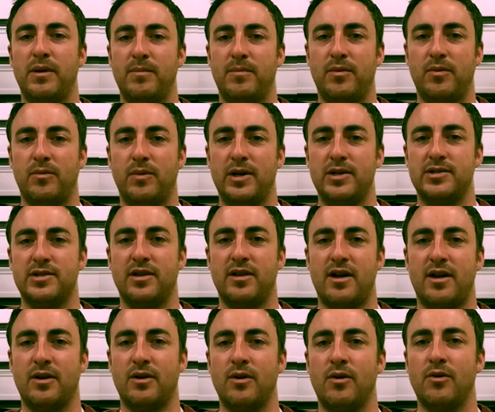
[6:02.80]
people reach a
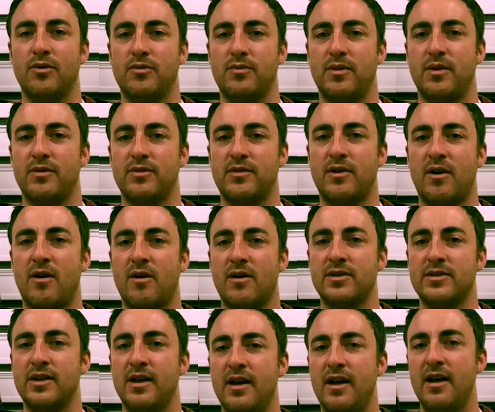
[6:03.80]
lot of goals with those
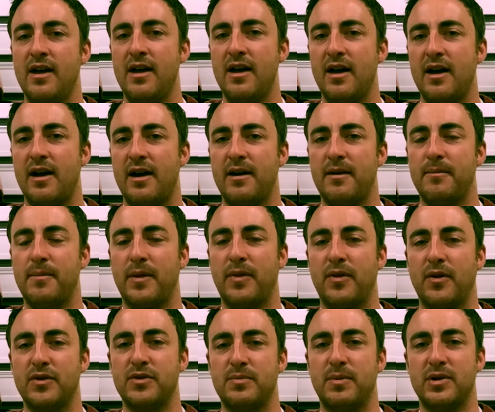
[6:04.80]
cars. Uh, but
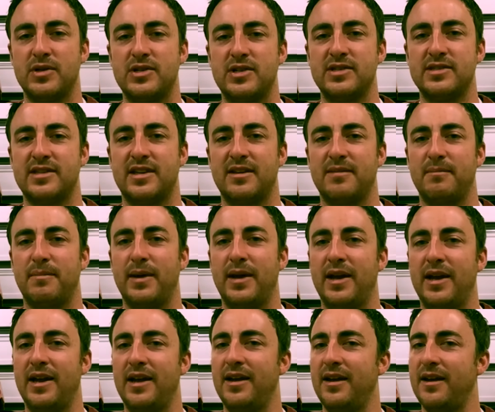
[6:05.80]
those bushings can
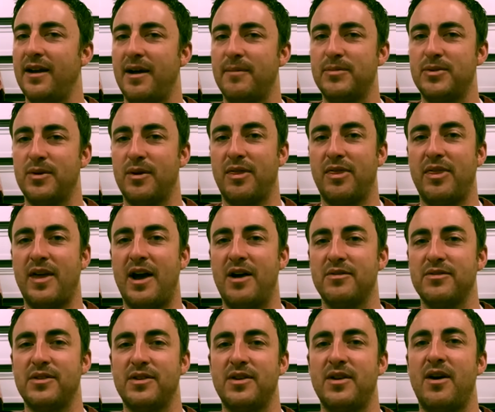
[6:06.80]
be up to a
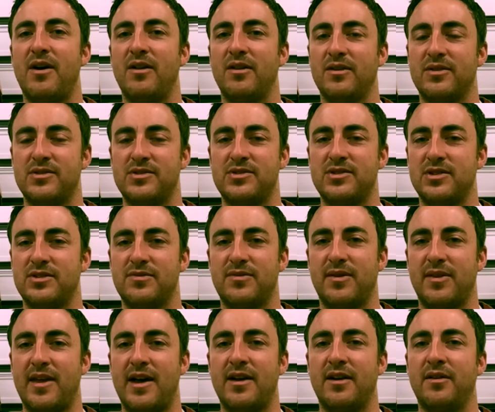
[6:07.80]
$1,000 just
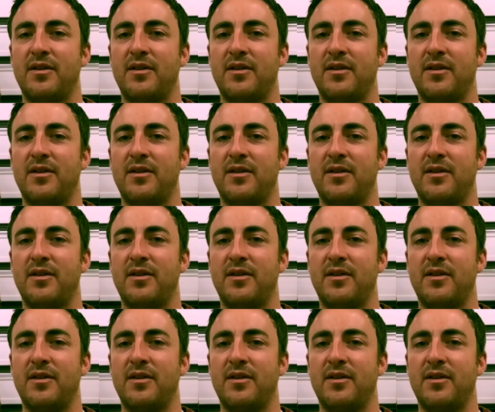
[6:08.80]
for that